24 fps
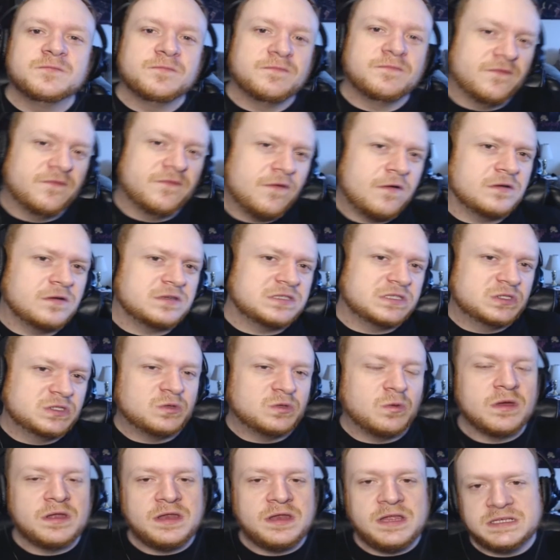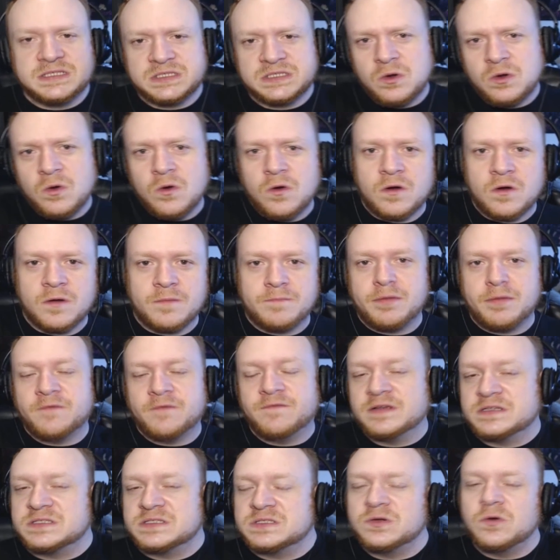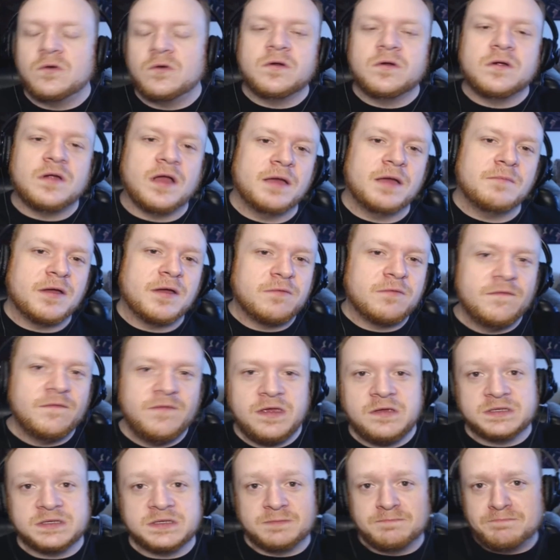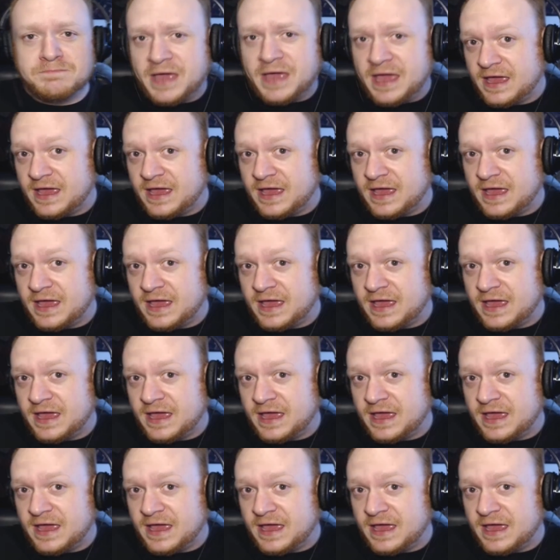First 20 score, perfect score on my reviews. Bye.